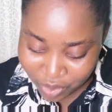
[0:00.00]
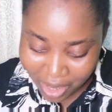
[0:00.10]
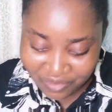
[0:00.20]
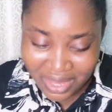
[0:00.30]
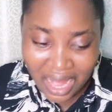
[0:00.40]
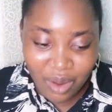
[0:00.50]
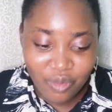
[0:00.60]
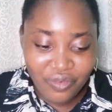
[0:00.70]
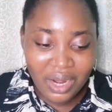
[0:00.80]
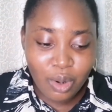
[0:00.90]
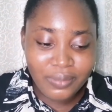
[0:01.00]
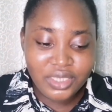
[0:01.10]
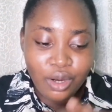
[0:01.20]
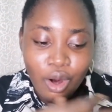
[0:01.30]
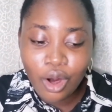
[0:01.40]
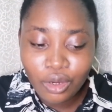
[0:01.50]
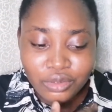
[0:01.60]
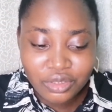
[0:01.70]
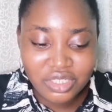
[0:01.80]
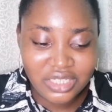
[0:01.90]
So after overcoming
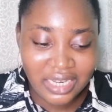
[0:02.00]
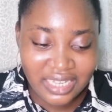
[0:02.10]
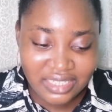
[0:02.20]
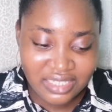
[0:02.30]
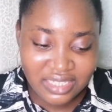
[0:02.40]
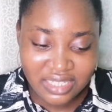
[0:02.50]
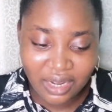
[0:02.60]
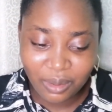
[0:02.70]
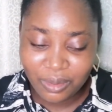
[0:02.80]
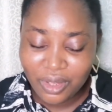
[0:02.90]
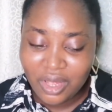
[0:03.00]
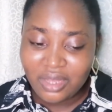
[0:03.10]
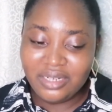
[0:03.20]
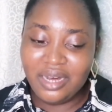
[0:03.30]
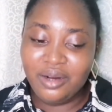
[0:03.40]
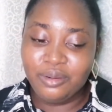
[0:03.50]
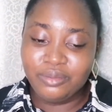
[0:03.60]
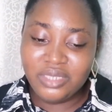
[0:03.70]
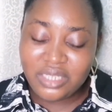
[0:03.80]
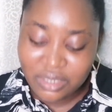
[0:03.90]
all those challenges,
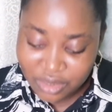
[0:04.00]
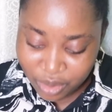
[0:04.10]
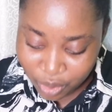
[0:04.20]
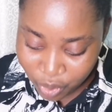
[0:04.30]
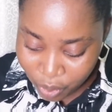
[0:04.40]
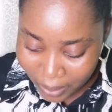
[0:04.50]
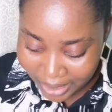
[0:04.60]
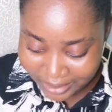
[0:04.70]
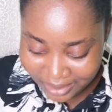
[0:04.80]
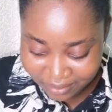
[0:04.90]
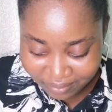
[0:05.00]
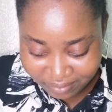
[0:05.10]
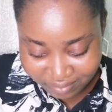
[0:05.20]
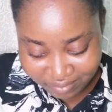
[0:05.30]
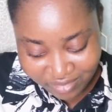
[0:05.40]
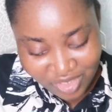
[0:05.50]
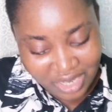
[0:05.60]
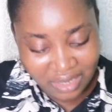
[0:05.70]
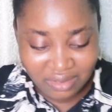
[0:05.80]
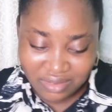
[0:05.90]
now this is your home, and then you
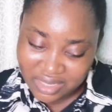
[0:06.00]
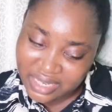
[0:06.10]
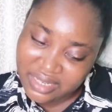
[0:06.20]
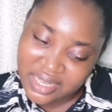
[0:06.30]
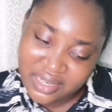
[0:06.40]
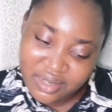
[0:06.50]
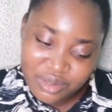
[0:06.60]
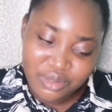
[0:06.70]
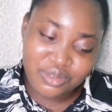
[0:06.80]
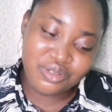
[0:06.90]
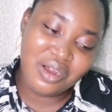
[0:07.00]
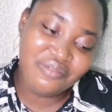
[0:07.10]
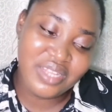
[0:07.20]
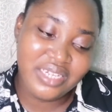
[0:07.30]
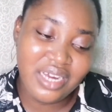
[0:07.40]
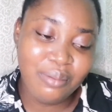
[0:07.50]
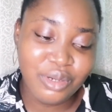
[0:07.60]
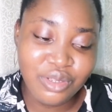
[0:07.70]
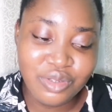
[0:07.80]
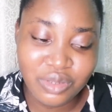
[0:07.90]
are thinking, oh, so after now
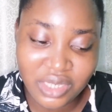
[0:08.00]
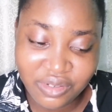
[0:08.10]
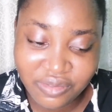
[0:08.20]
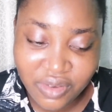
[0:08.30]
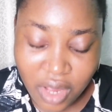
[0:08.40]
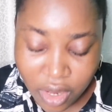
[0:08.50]
I'm going to leave.